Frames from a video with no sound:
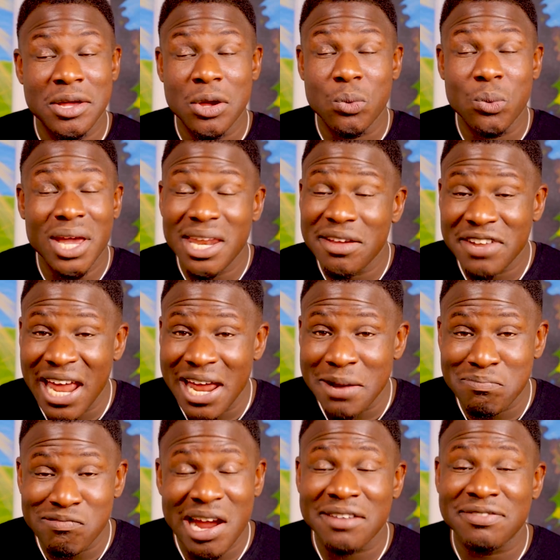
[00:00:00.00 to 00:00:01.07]
We ain't even had
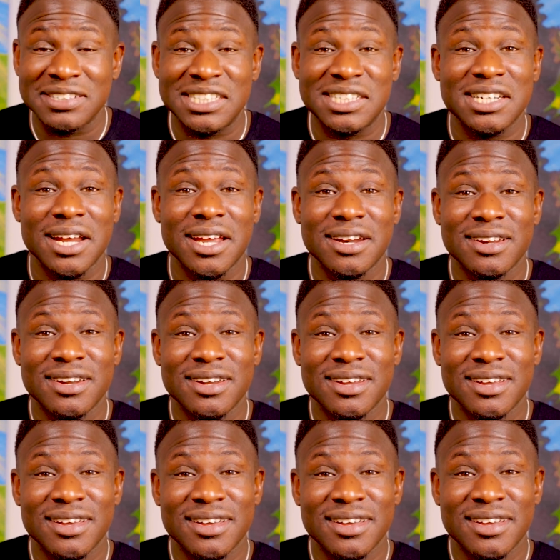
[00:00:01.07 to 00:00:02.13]
breakfast yet.
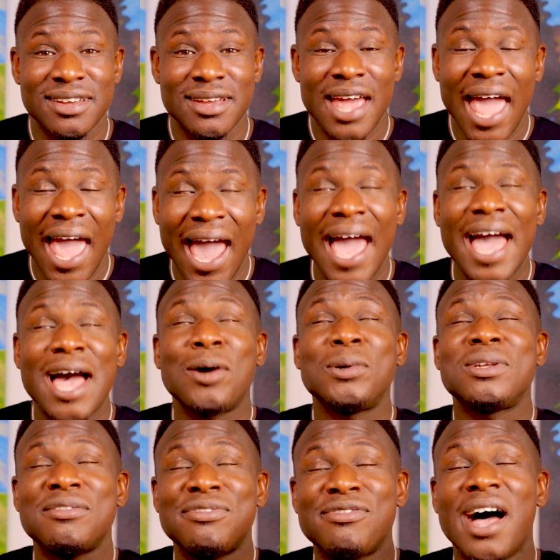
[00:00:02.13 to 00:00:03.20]
How
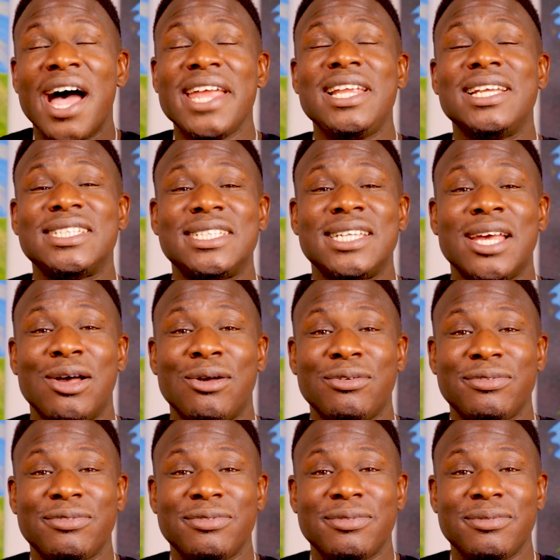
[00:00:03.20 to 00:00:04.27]
define
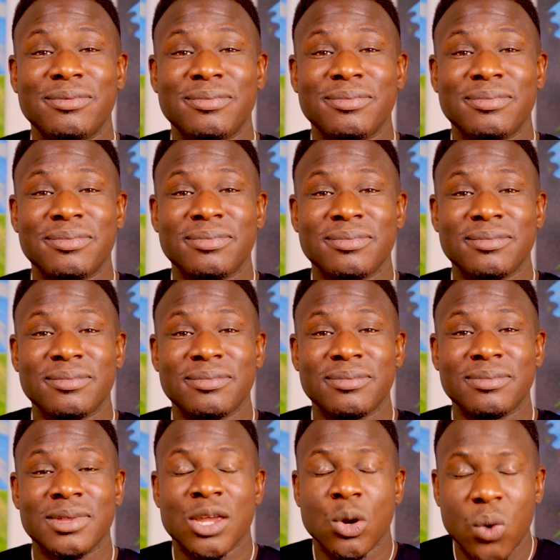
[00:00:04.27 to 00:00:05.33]
yourself
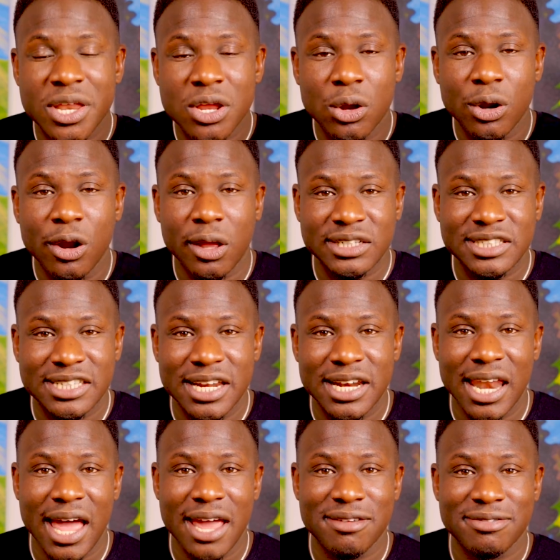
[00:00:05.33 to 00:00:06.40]
when you're lost in
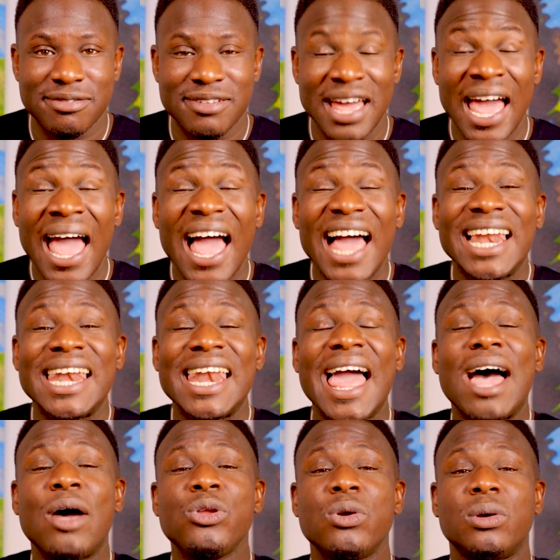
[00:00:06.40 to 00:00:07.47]
life?
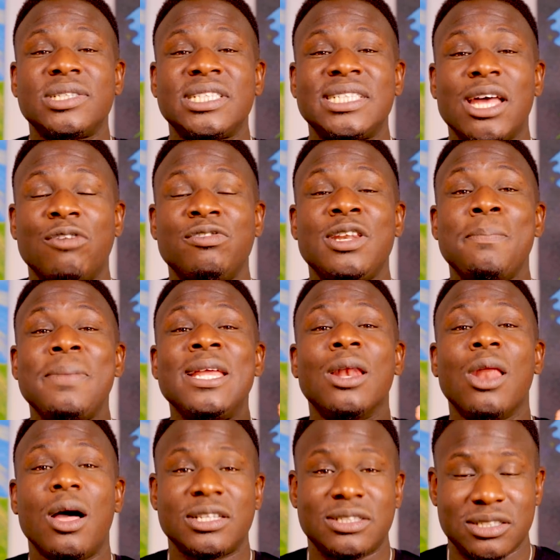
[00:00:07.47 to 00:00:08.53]
Allow yourself to be
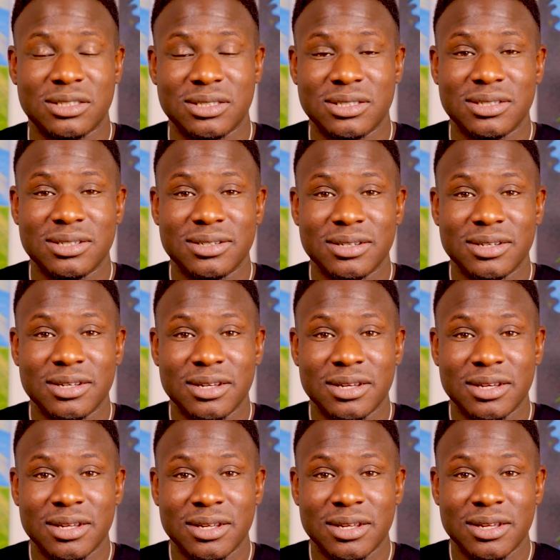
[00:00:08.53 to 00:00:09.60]
lost.
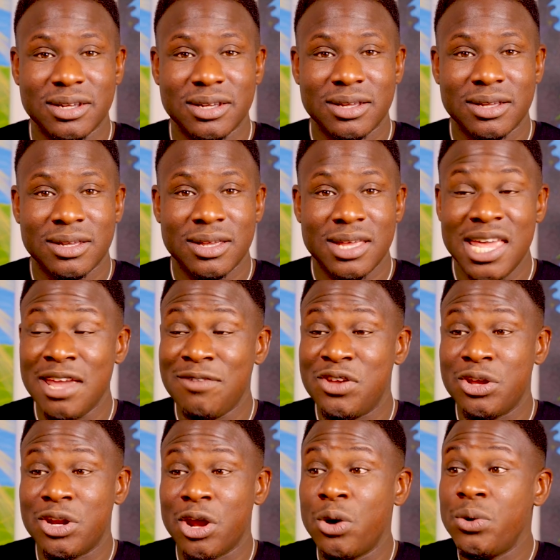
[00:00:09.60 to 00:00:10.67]
If
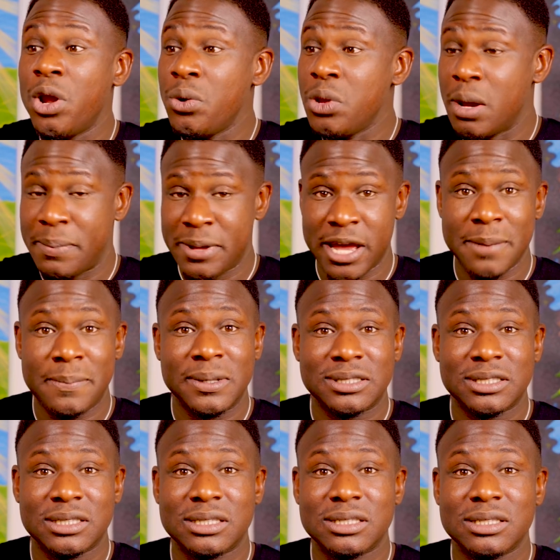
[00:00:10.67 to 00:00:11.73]
you don't know your
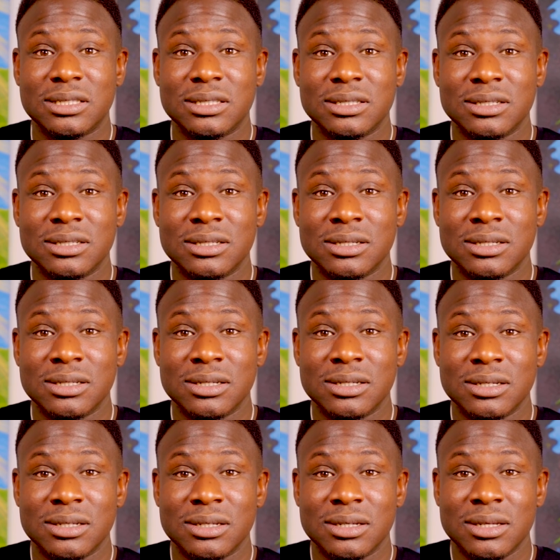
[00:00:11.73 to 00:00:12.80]
purpose,
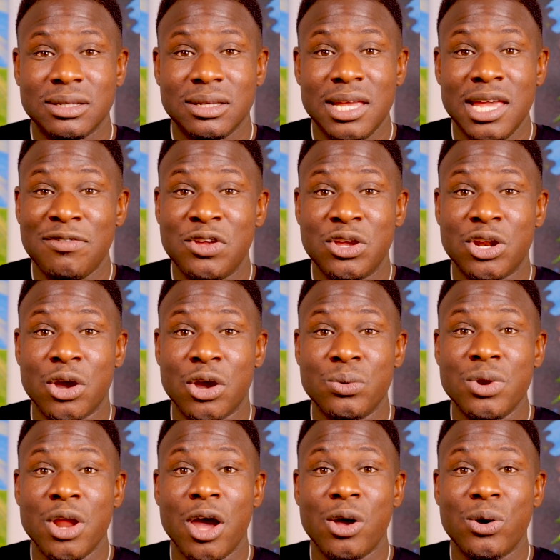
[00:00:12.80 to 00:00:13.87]
if you don't
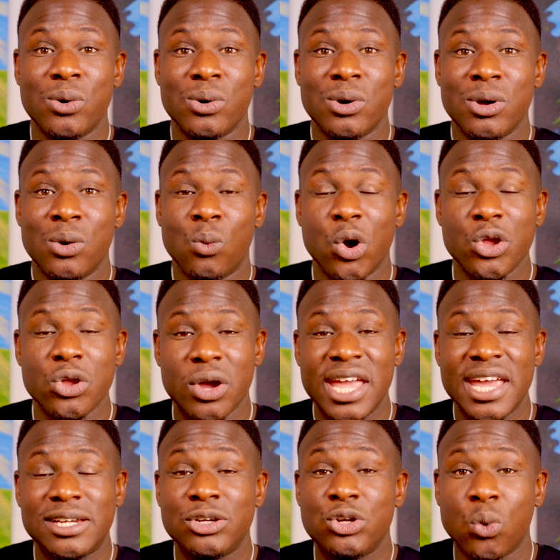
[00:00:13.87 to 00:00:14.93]
know what you're
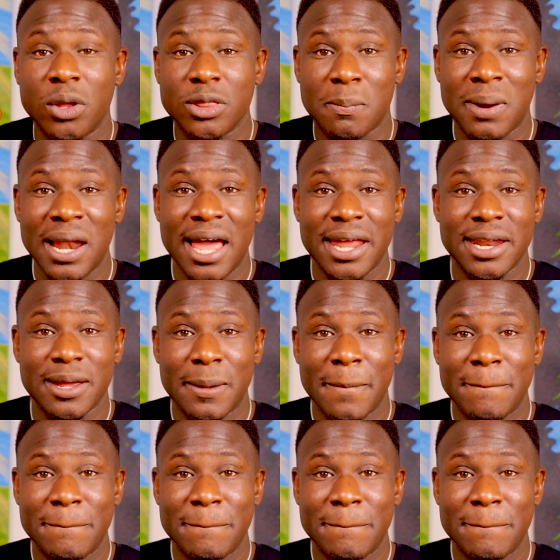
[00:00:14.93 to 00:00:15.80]
here to do on the planet,